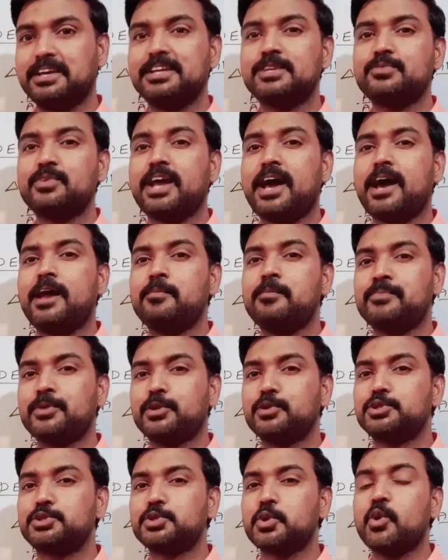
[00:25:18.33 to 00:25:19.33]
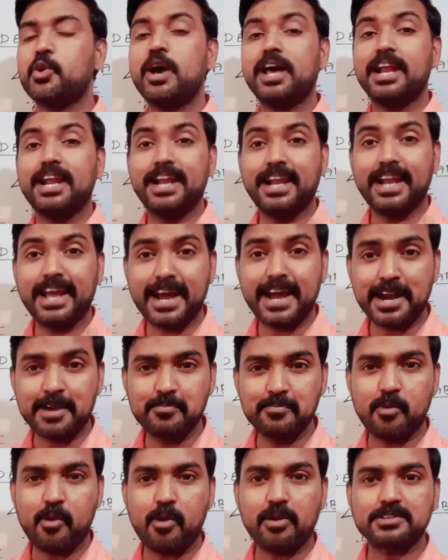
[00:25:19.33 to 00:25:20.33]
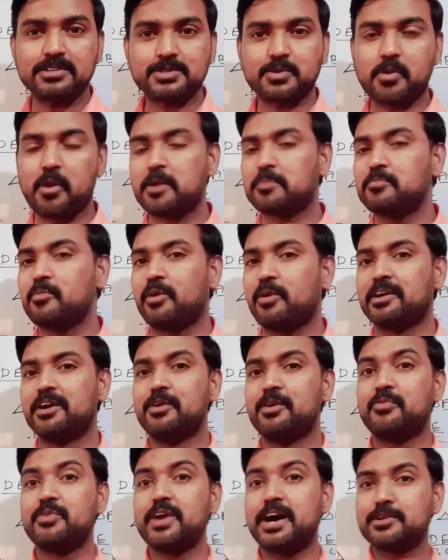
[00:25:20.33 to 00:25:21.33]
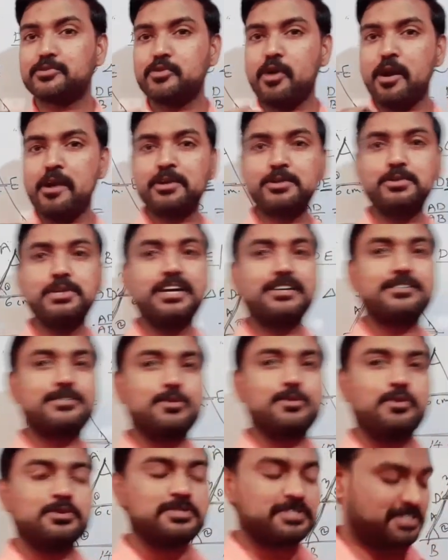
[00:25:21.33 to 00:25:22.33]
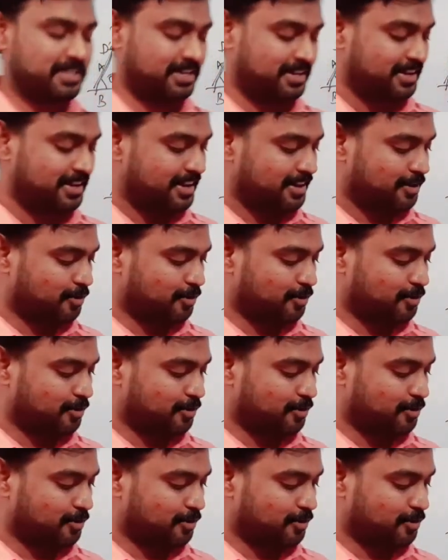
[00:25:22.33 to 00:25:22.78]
It will help you to learn more, score more. We are going to next question.